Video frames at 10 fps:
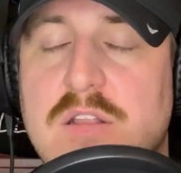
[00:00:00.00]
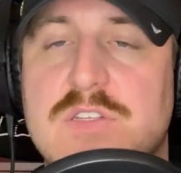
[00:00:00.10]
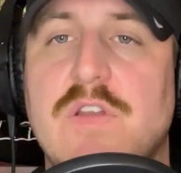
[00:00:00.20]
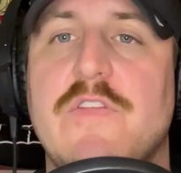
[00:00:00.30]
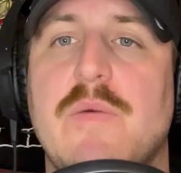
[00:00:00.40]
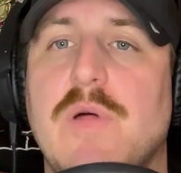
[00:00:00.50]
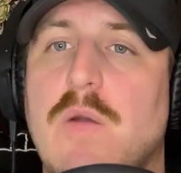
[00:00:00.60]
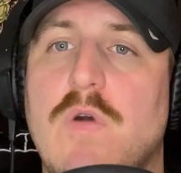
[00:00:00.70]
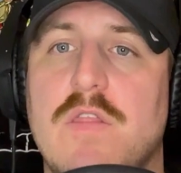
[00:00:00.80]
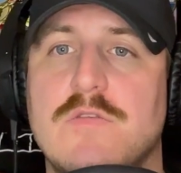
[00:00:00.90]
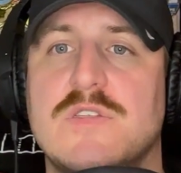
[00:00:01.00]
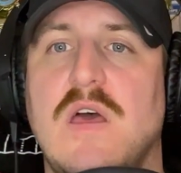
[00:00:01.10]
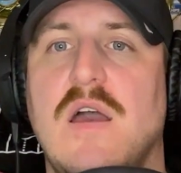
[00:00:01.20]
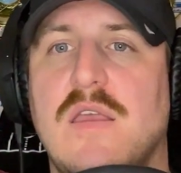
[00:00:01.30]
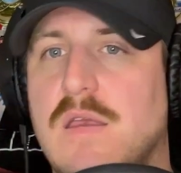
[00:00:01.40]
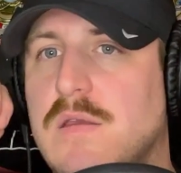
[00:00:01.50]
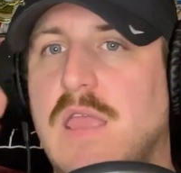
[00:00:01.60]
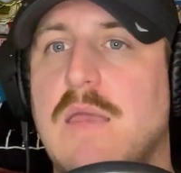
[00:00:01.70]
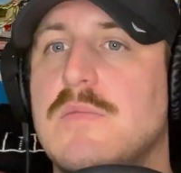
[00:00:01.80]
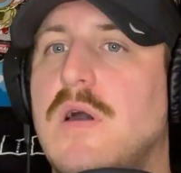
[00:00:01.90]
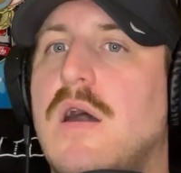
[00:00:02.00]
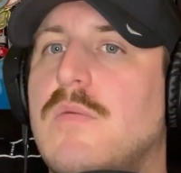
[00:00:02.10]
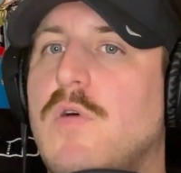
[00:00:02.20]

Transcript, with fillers: It's no different than playing one of those uh, game um,